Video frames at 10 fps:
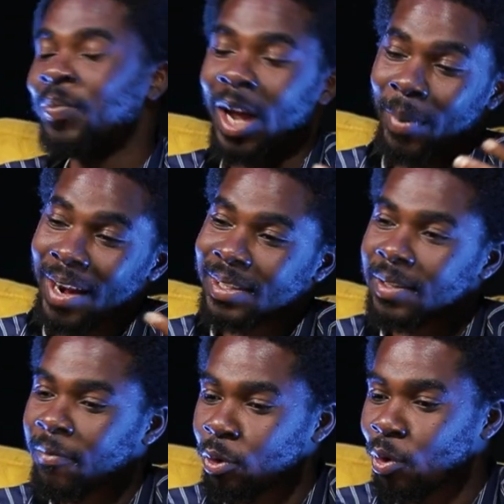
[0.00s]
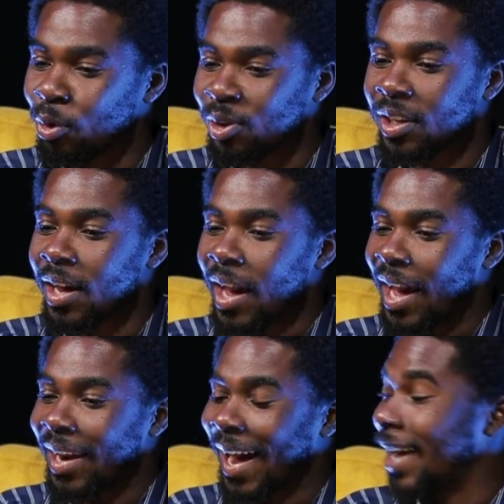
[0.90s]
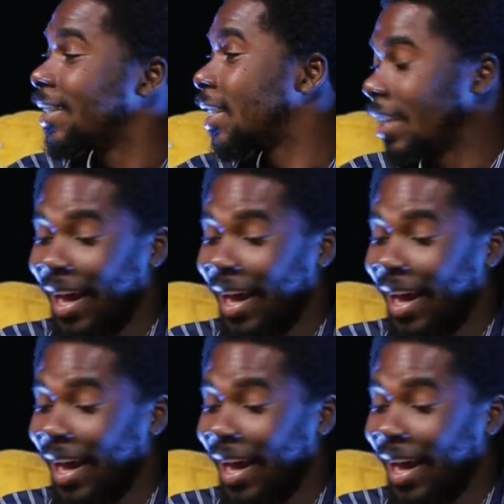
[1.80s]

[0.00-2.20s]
Mm-hmm. I'm editing photos, and I can't,